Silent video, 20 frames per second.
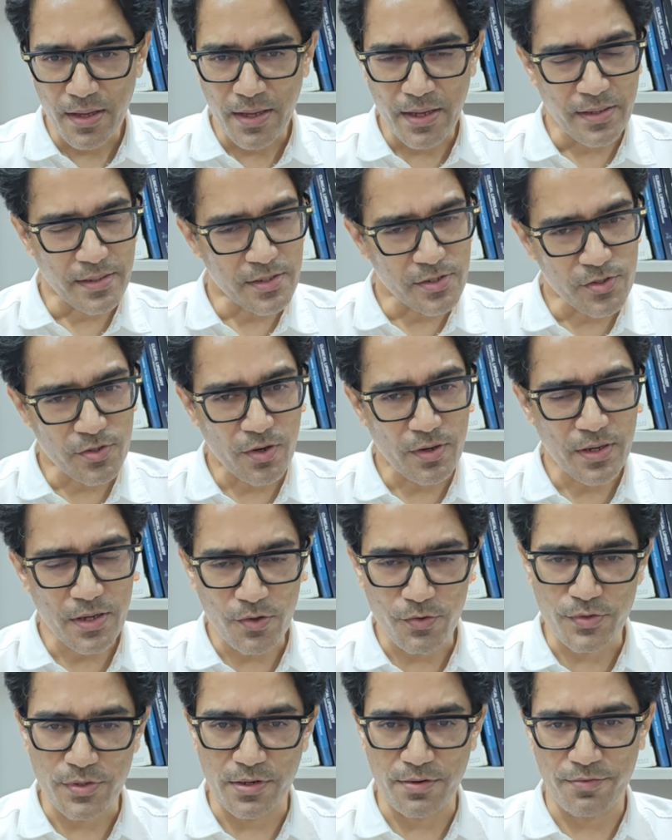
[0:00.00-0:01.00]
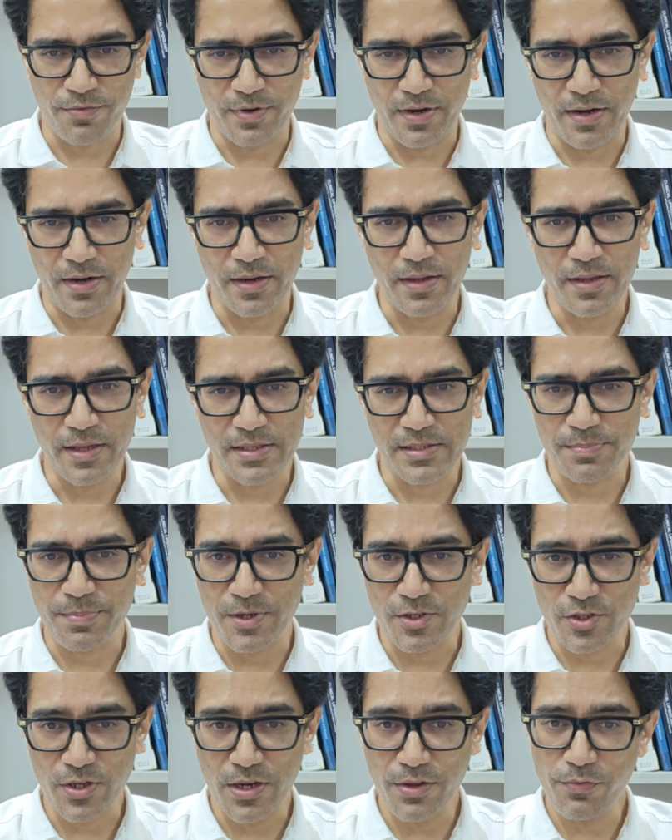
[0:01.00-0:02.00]
it is not user friendly,
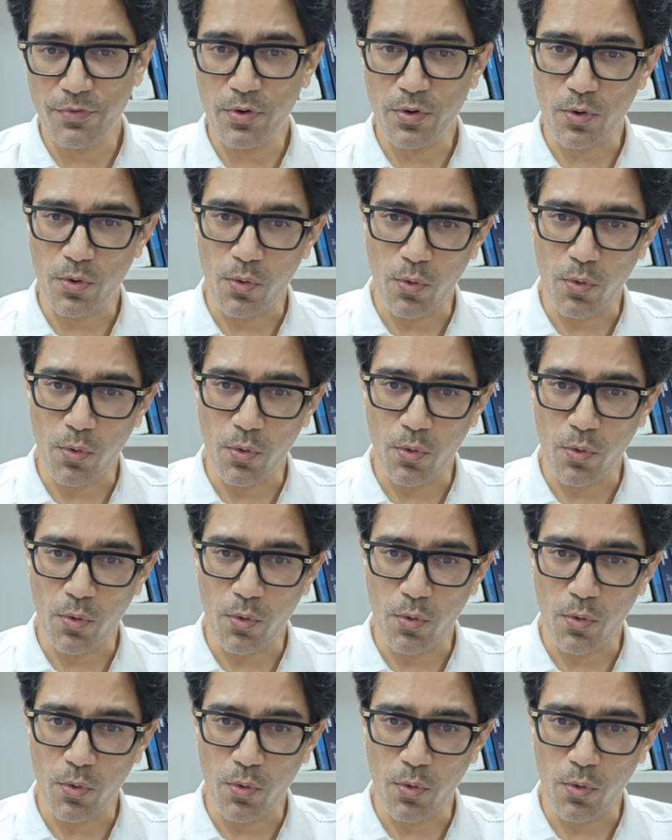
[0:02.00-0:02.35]
especially for